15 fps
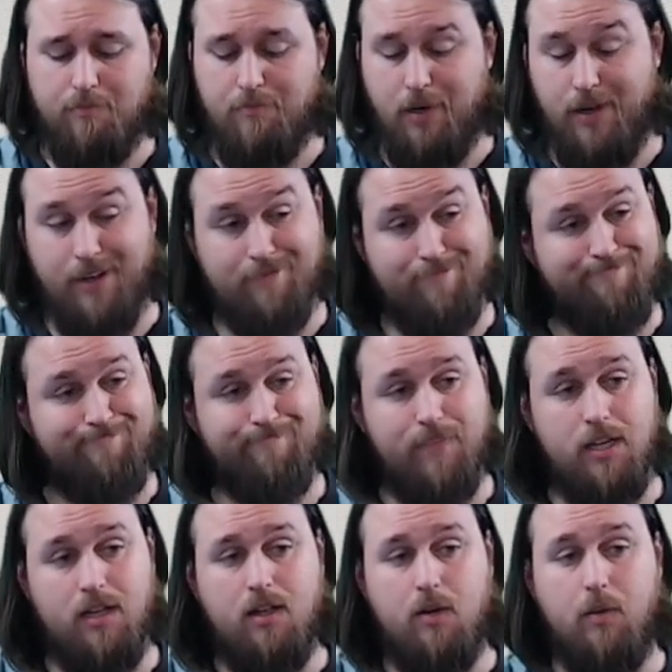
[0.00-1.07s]
But
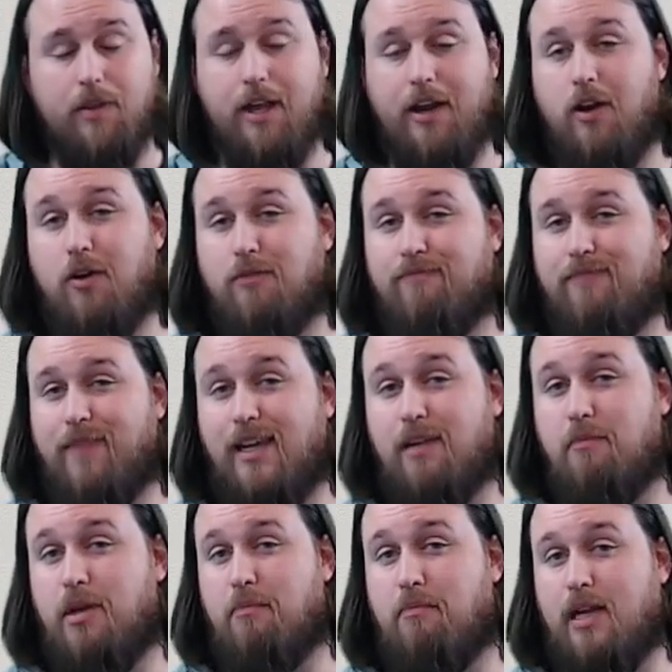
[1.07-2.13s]
when they don't, they
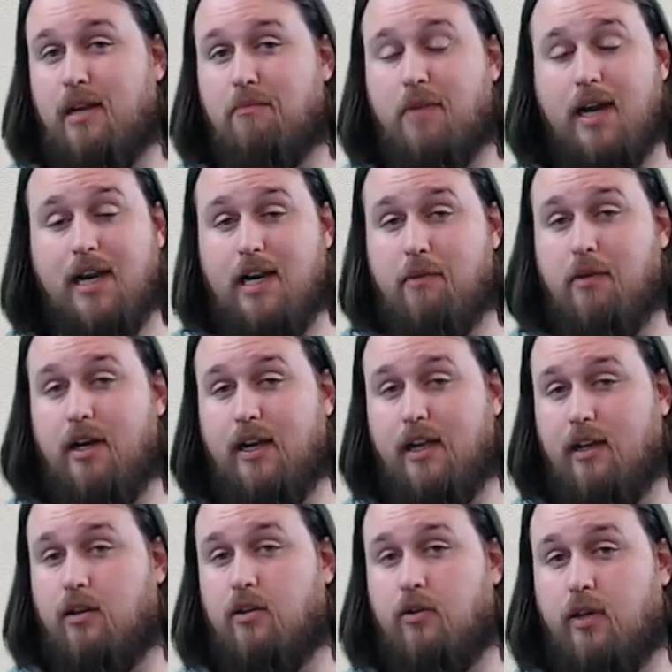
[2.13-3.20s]
can be beaten by anybody,
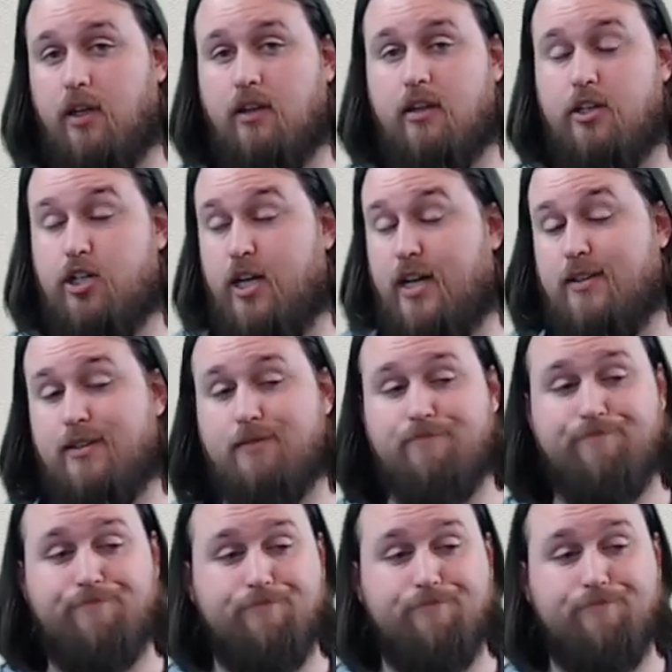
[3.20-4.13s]
including the Jets.